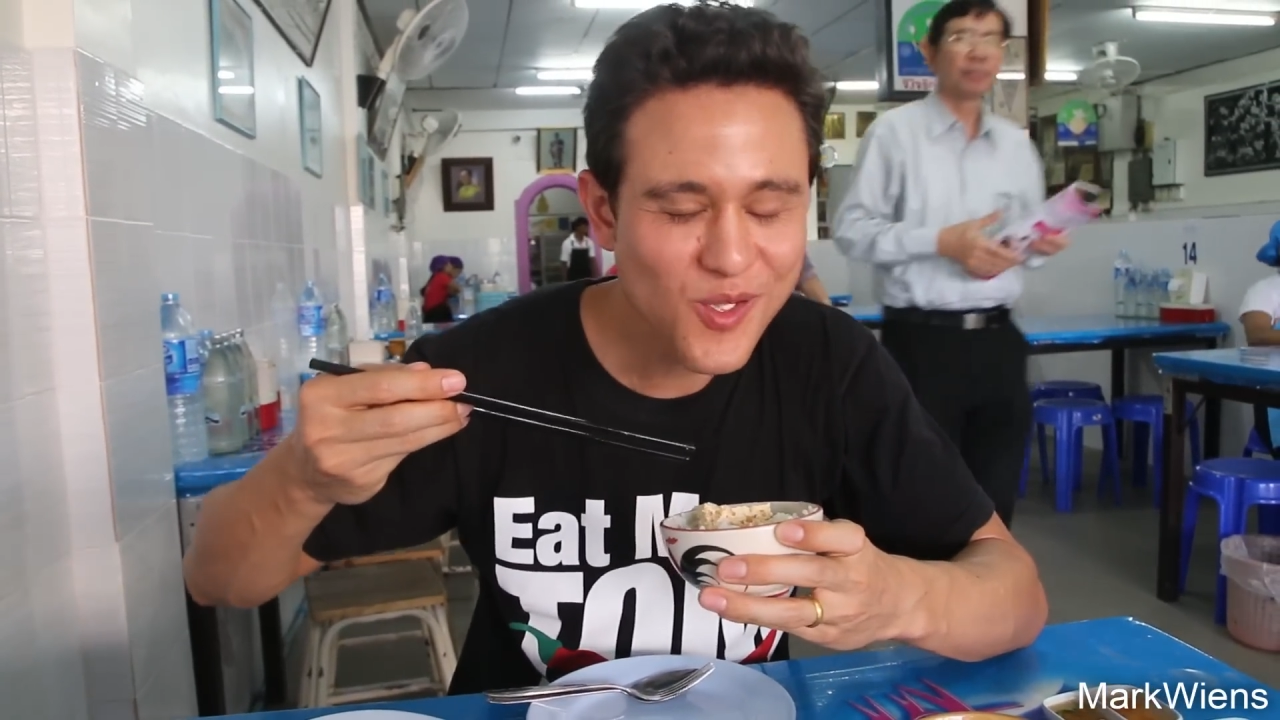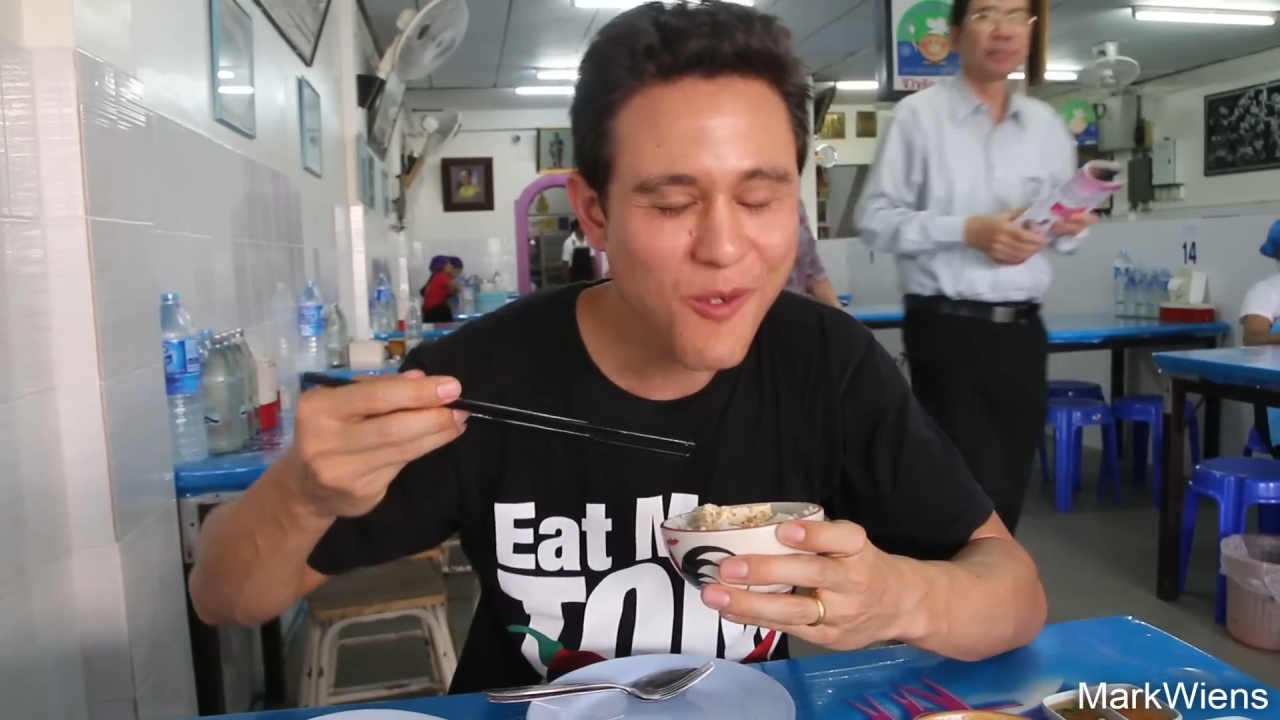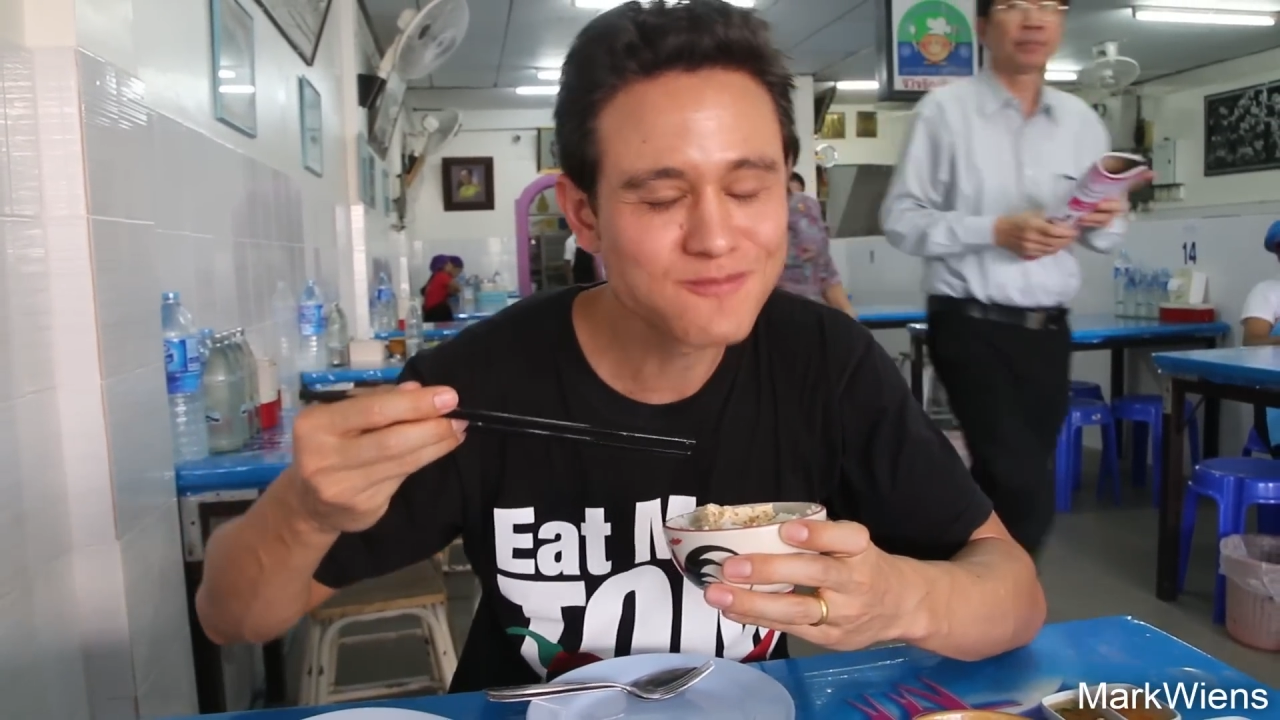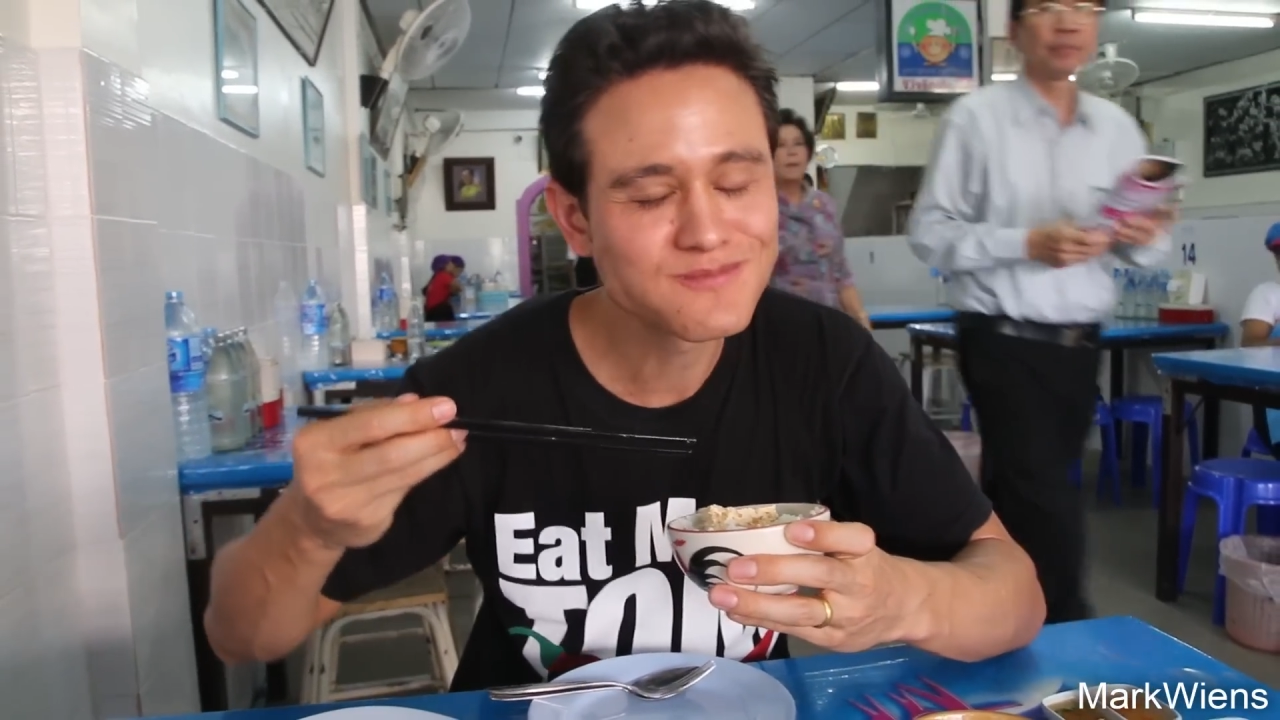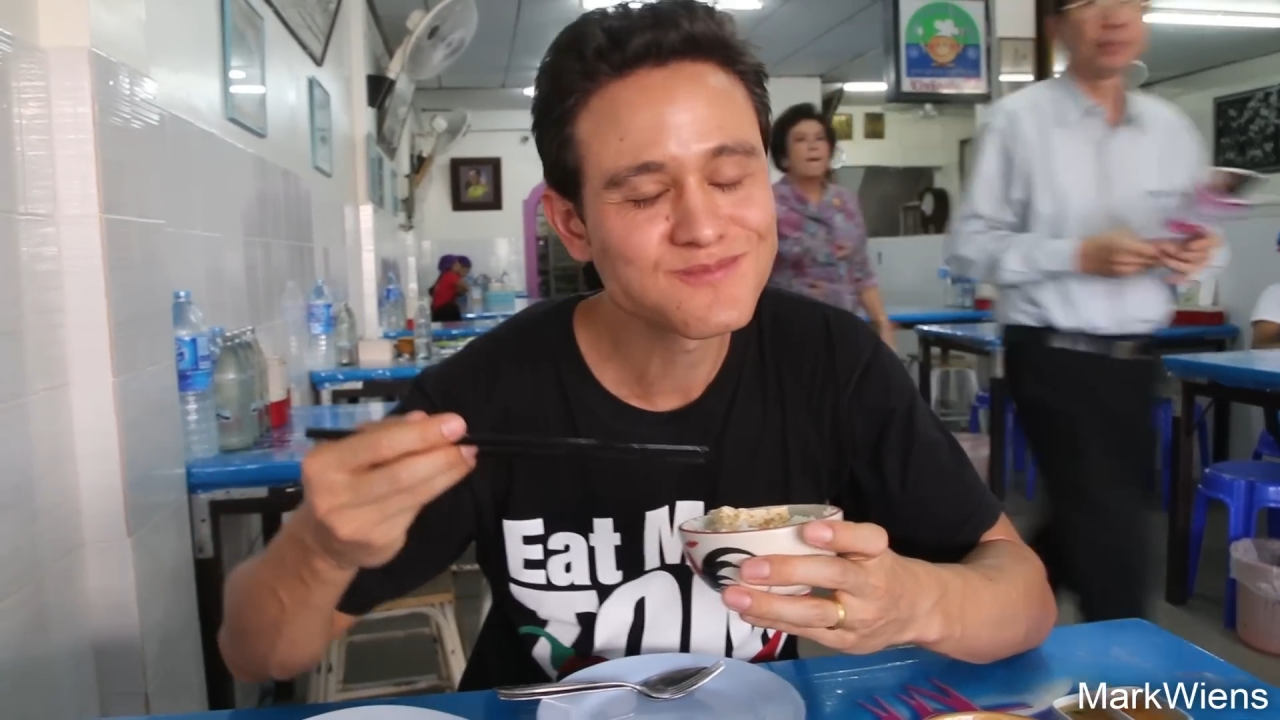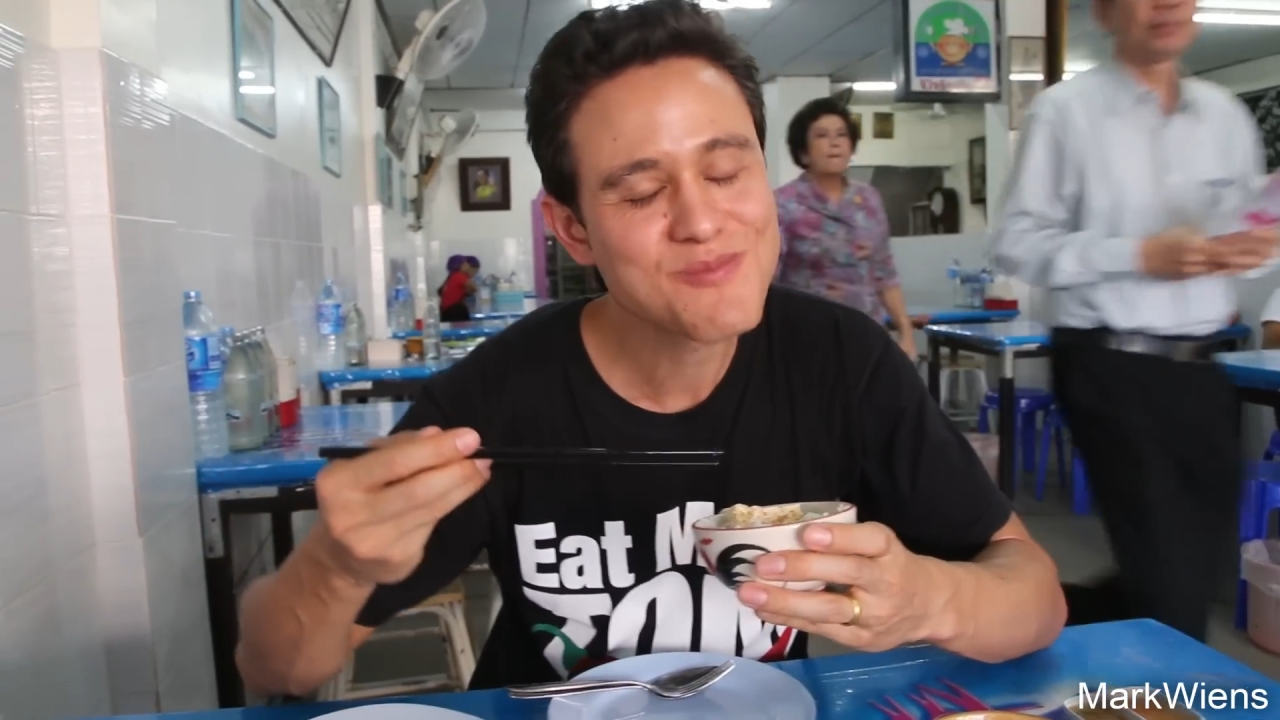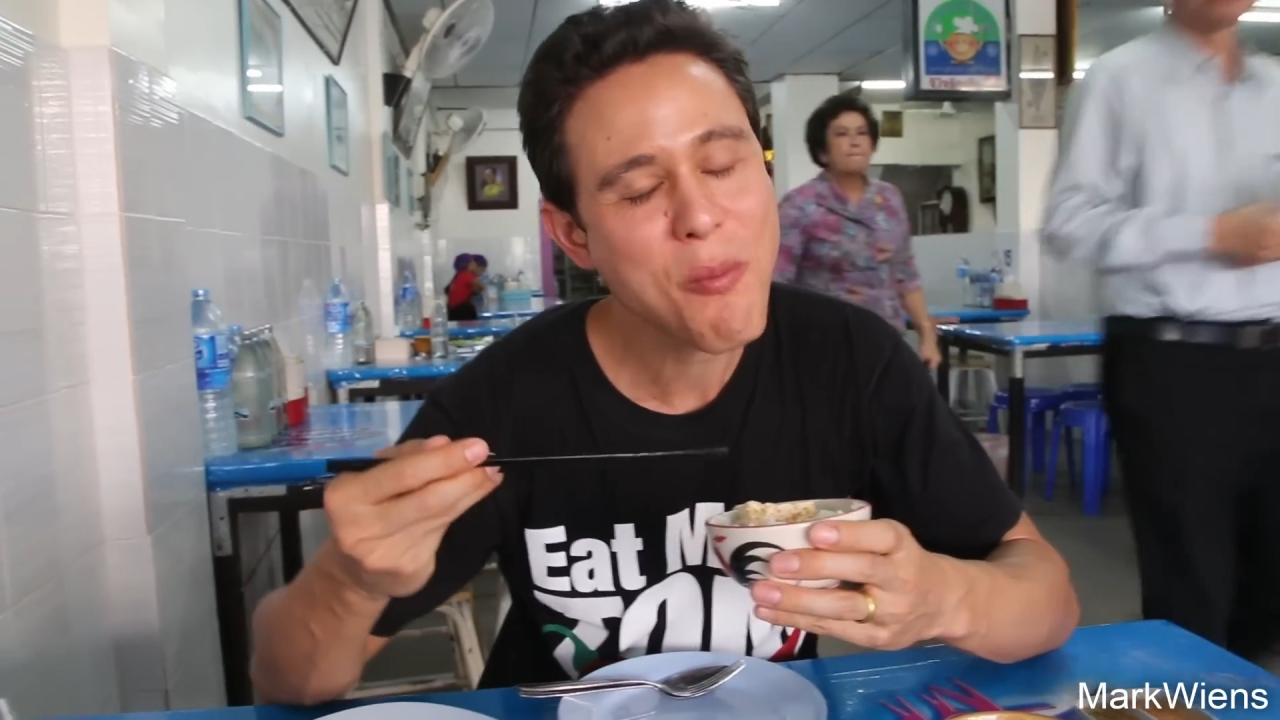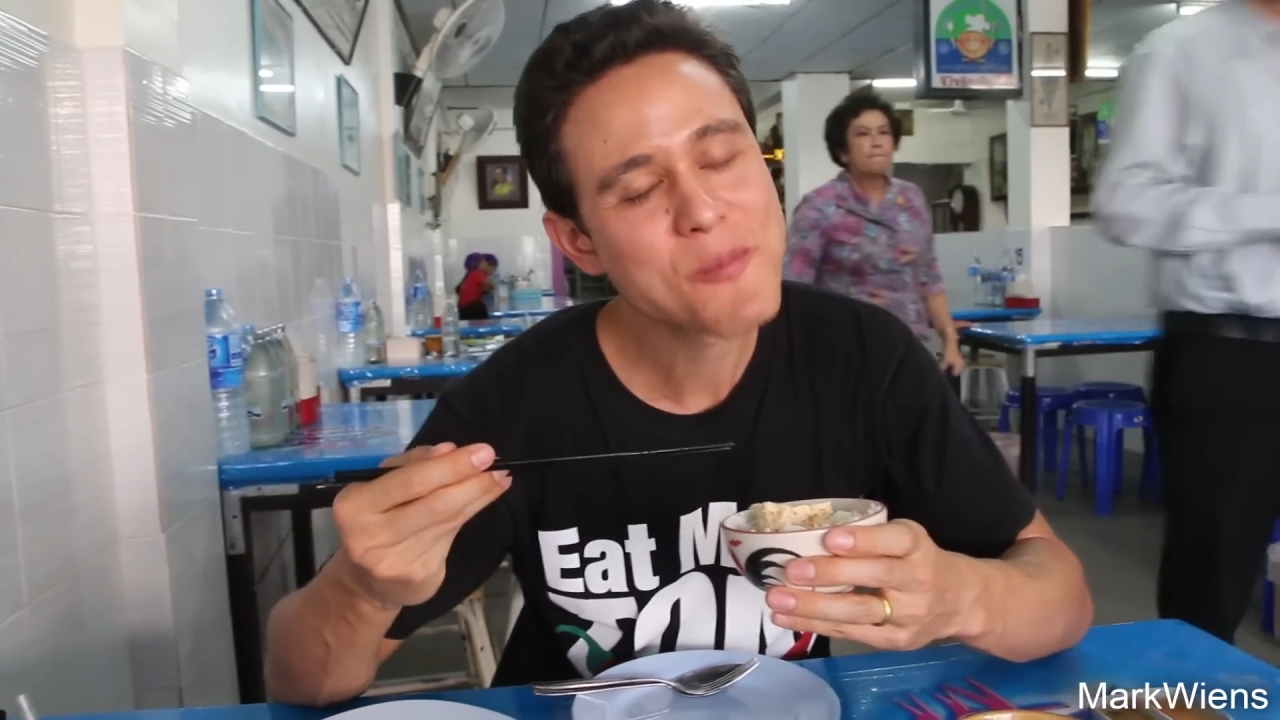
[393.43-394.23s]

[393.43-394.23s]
fluffy